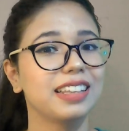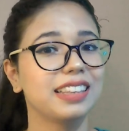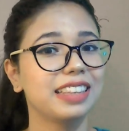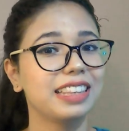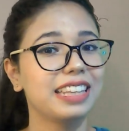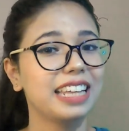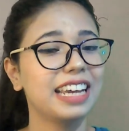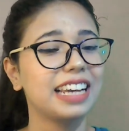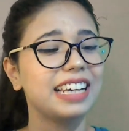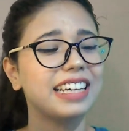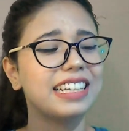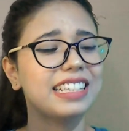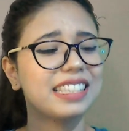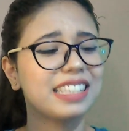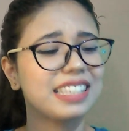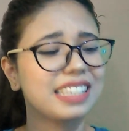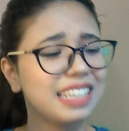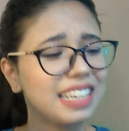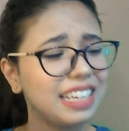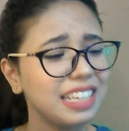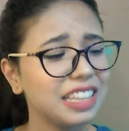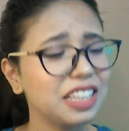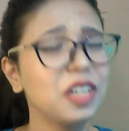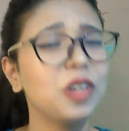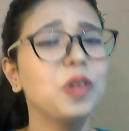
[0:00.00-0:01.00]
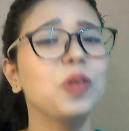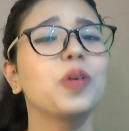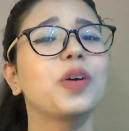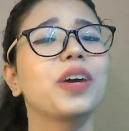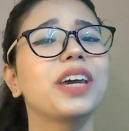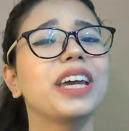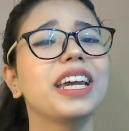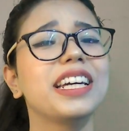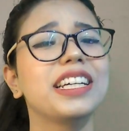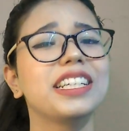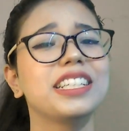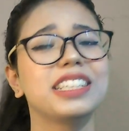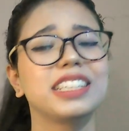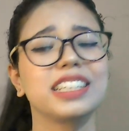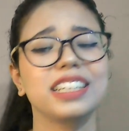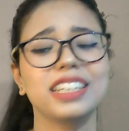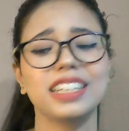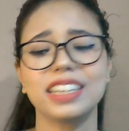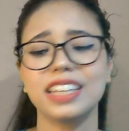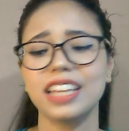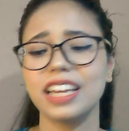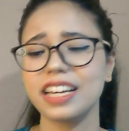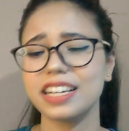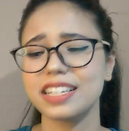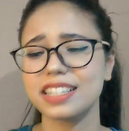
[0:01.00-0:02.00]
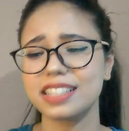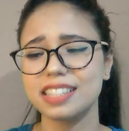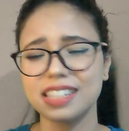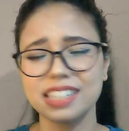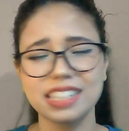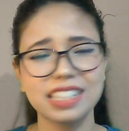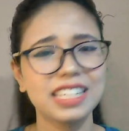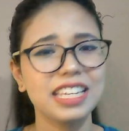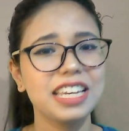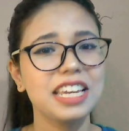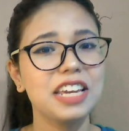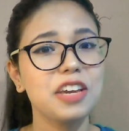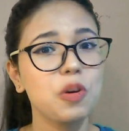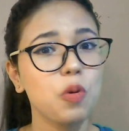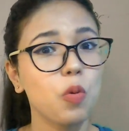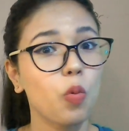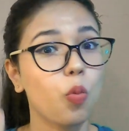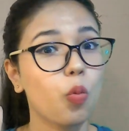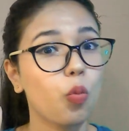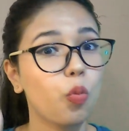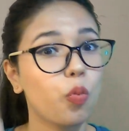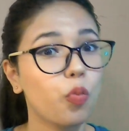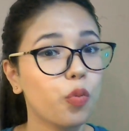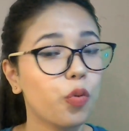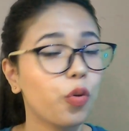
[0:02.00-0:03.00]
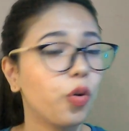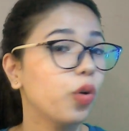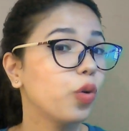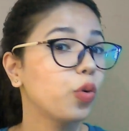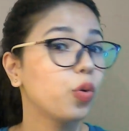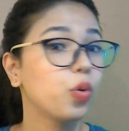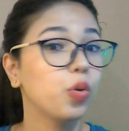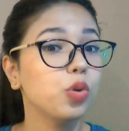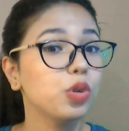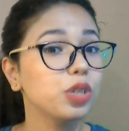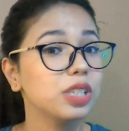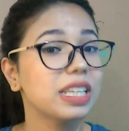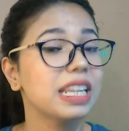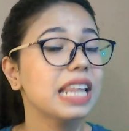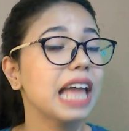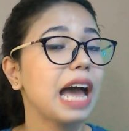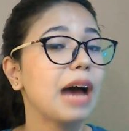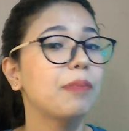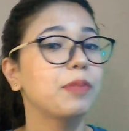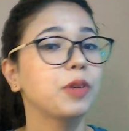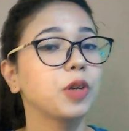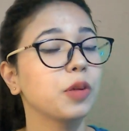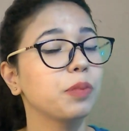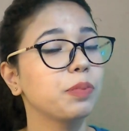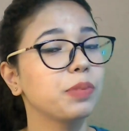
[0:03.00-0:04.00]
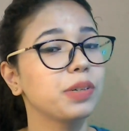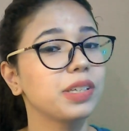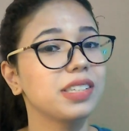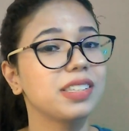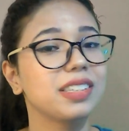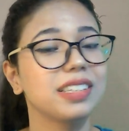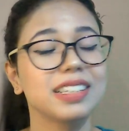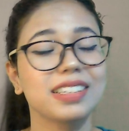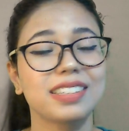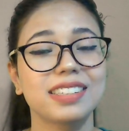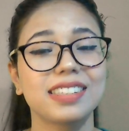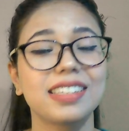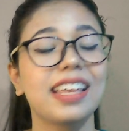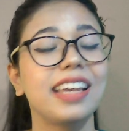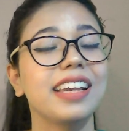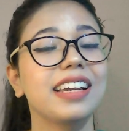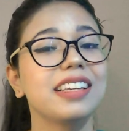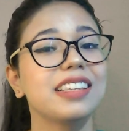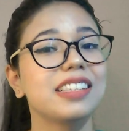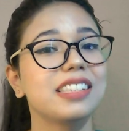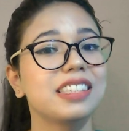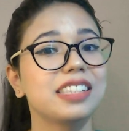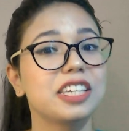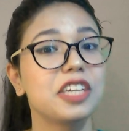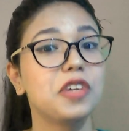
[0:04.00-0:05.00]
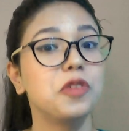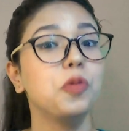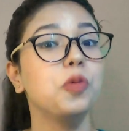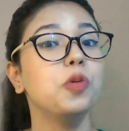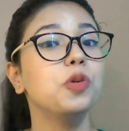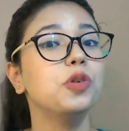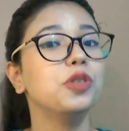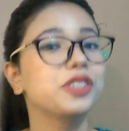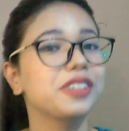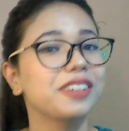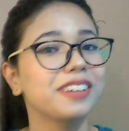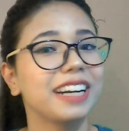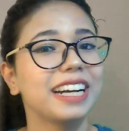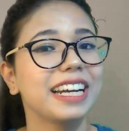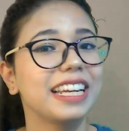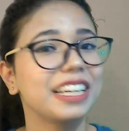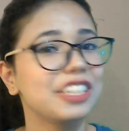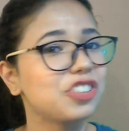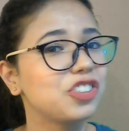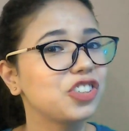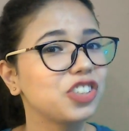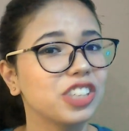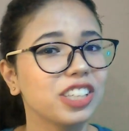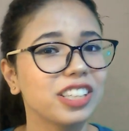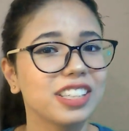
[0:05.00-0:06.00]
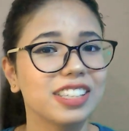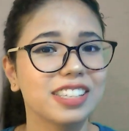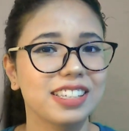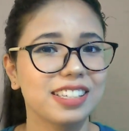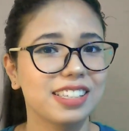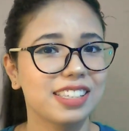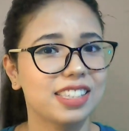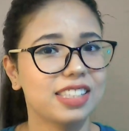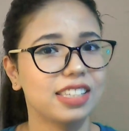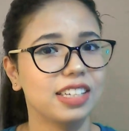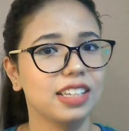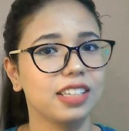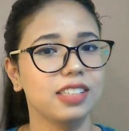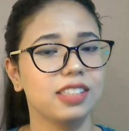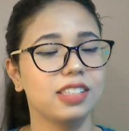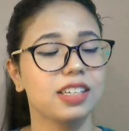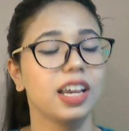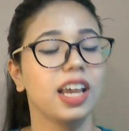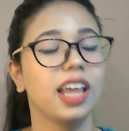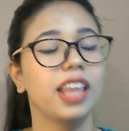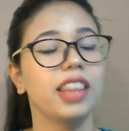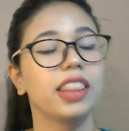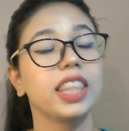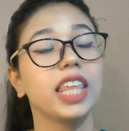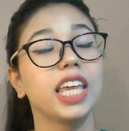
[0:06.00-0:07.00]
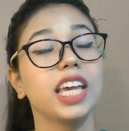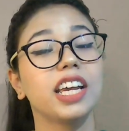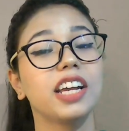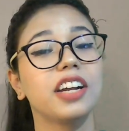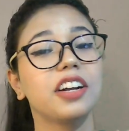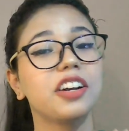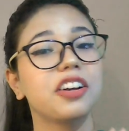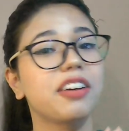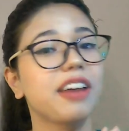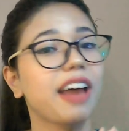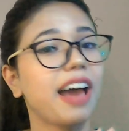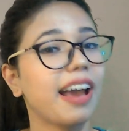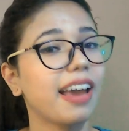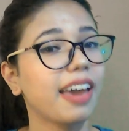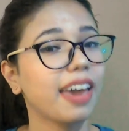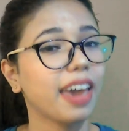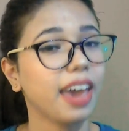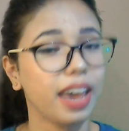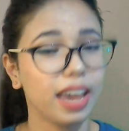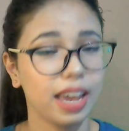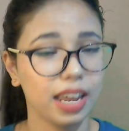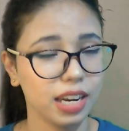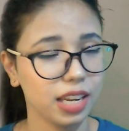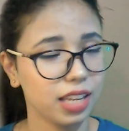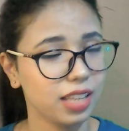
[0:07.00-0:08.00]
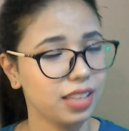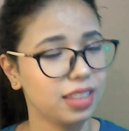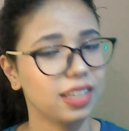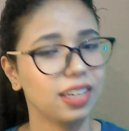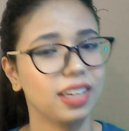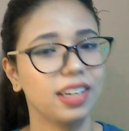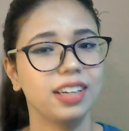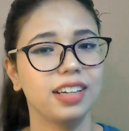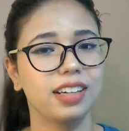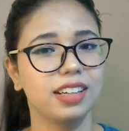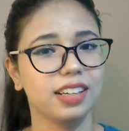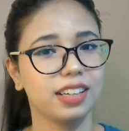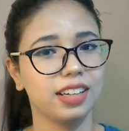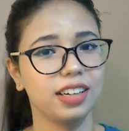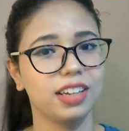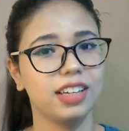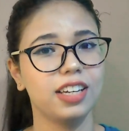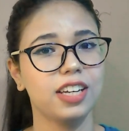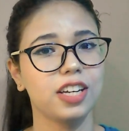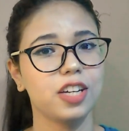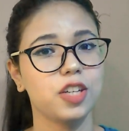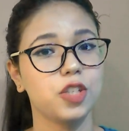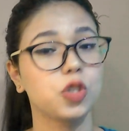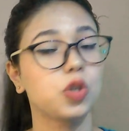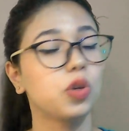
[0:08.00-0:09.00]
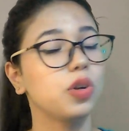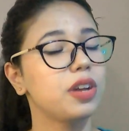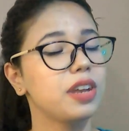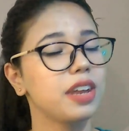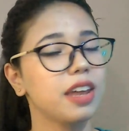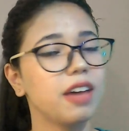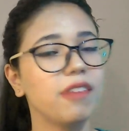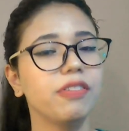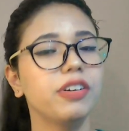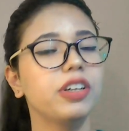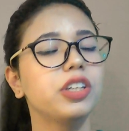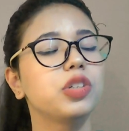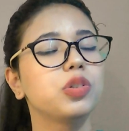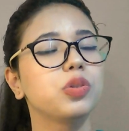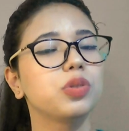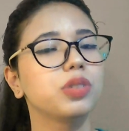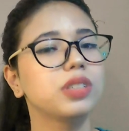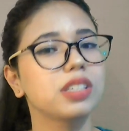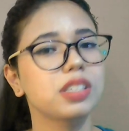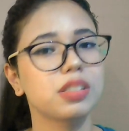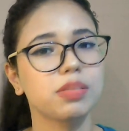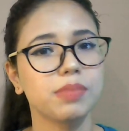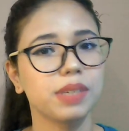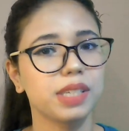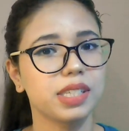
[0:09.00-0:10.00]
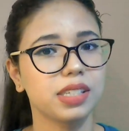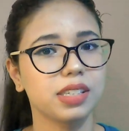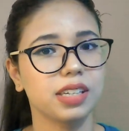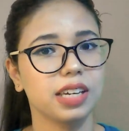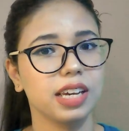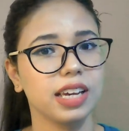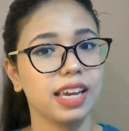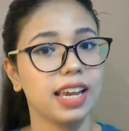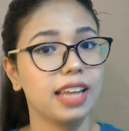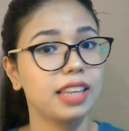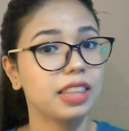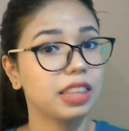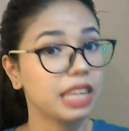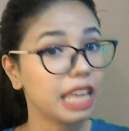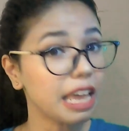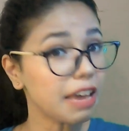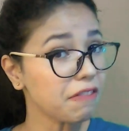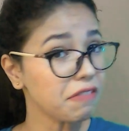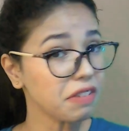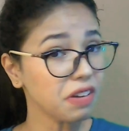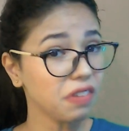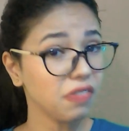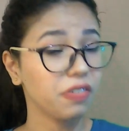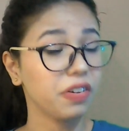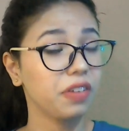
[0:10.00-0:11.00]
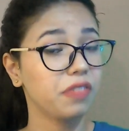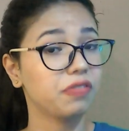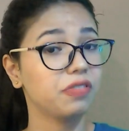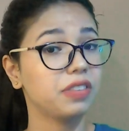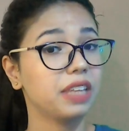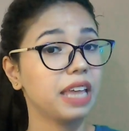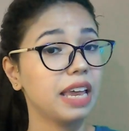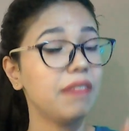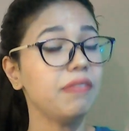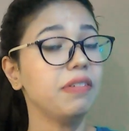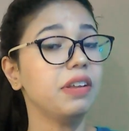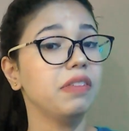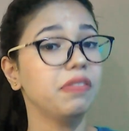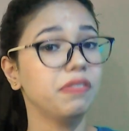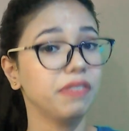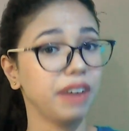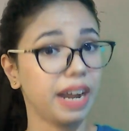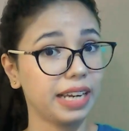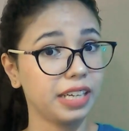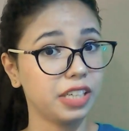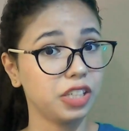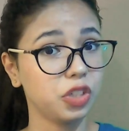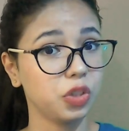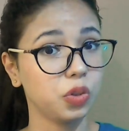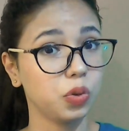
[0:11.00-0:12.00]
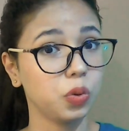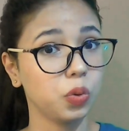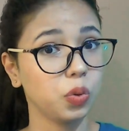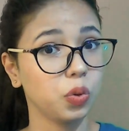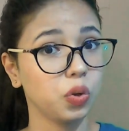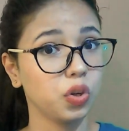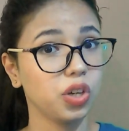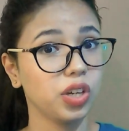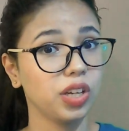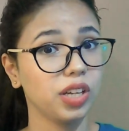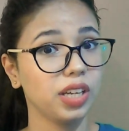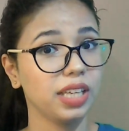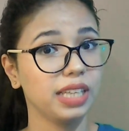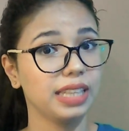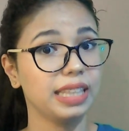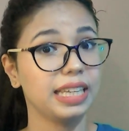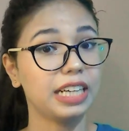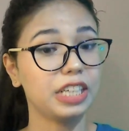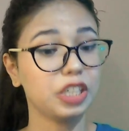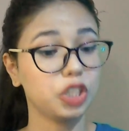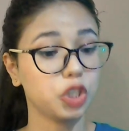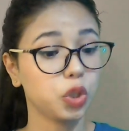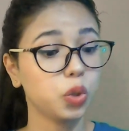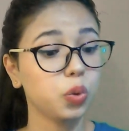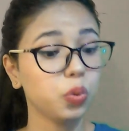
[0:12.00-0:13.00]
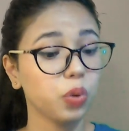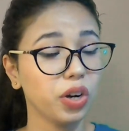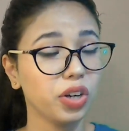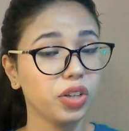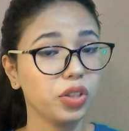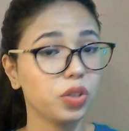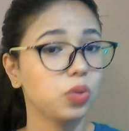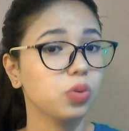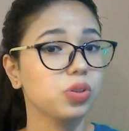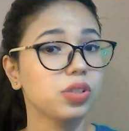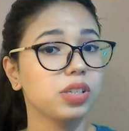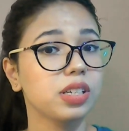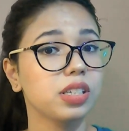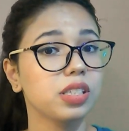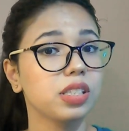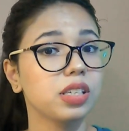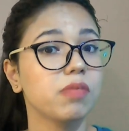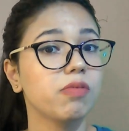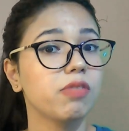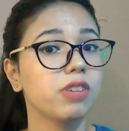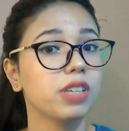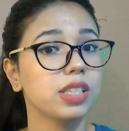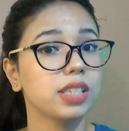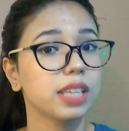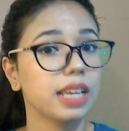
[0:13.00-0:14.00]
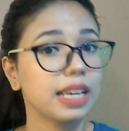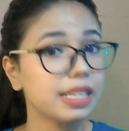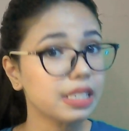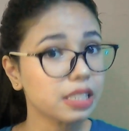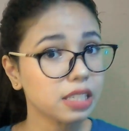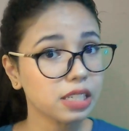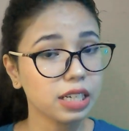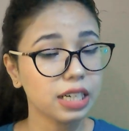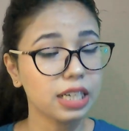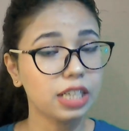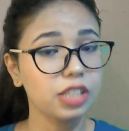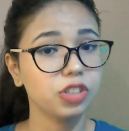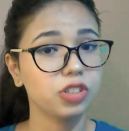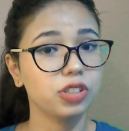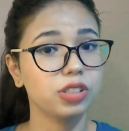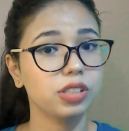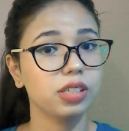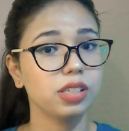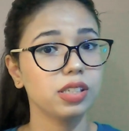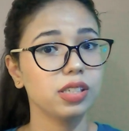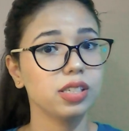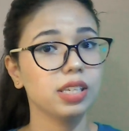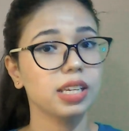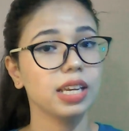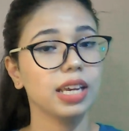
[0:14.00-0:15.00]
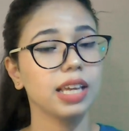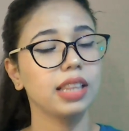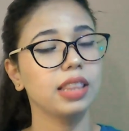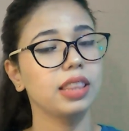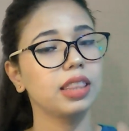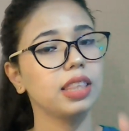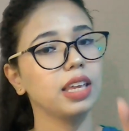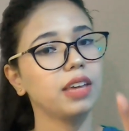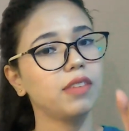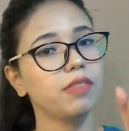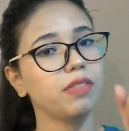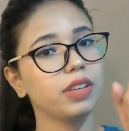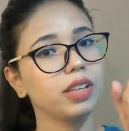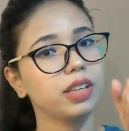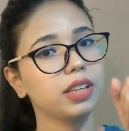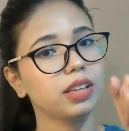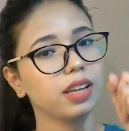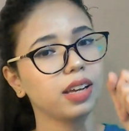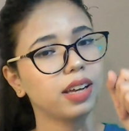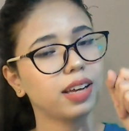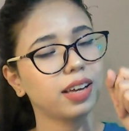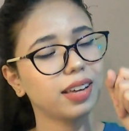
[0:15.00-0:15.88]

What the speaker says: They can see the location. They can see whose laptop is this. They can see whose credentials is this. They can track anything. So never do this mistake. And if they will find you that you are using someone else's credentials, they will